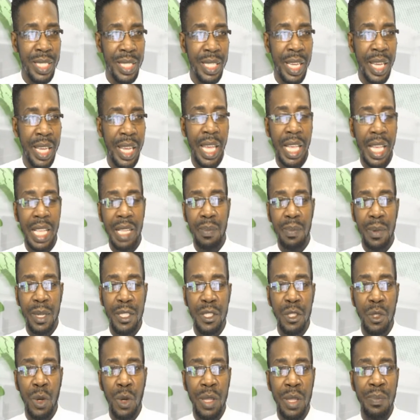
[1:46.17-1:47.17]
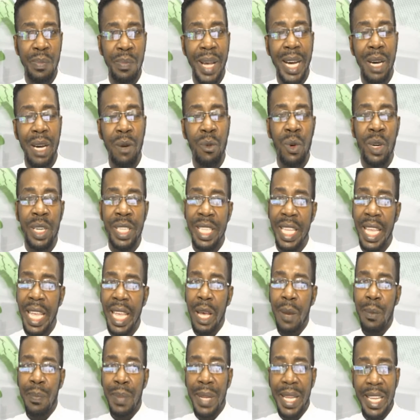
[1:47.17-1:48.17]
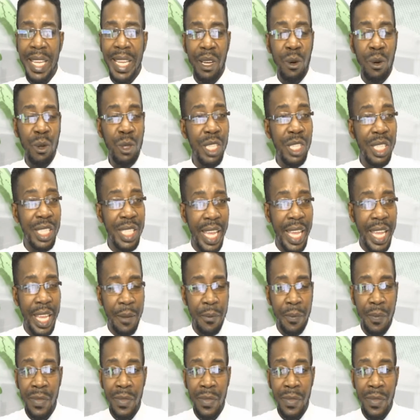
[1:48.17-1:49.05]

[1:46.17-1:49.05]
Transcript: they help us to unpack what played out today.